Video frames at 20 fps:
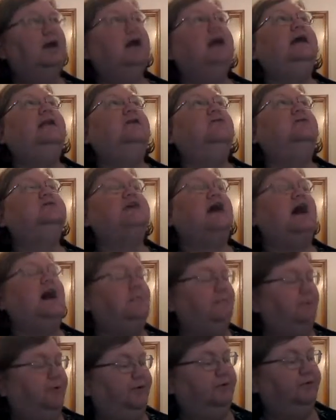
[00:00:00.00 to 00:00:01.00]
He looked
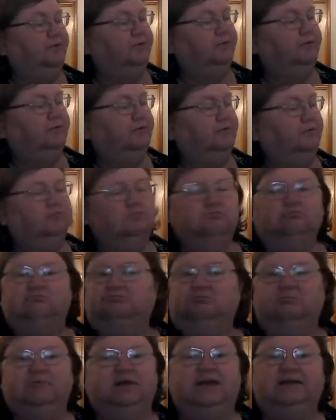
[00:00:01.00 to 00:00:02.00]
up.
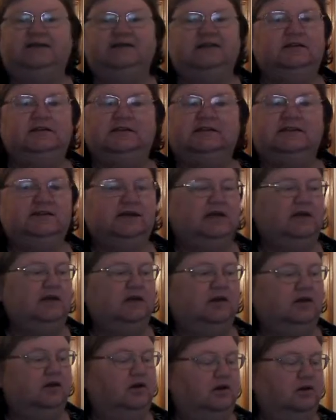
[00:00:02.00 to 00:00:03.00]
He didn't see
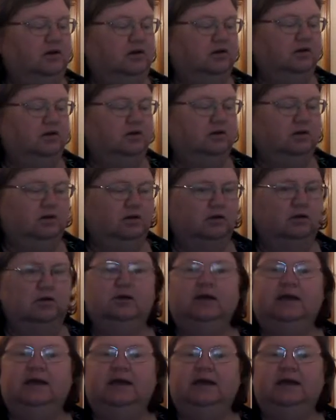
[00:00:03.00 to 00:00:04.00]
her.
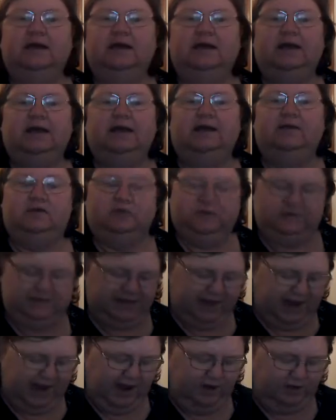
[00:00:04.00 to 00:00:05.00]
He looked
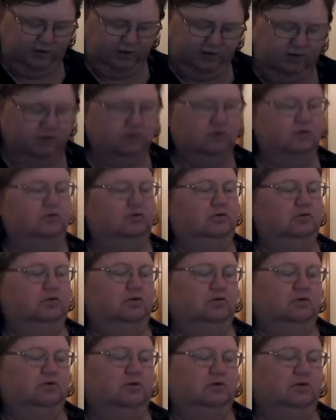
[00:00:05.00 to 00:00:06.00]
down.
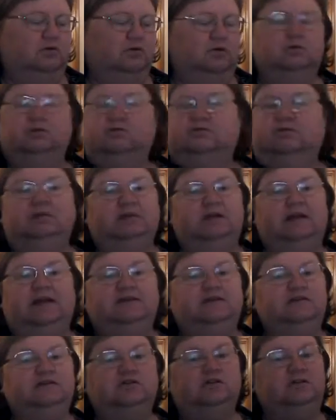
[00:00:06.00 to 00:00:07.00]

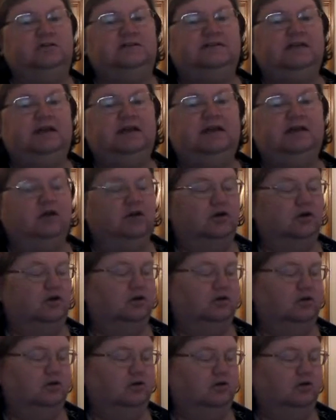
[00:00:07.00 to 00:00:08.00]
He did not see her.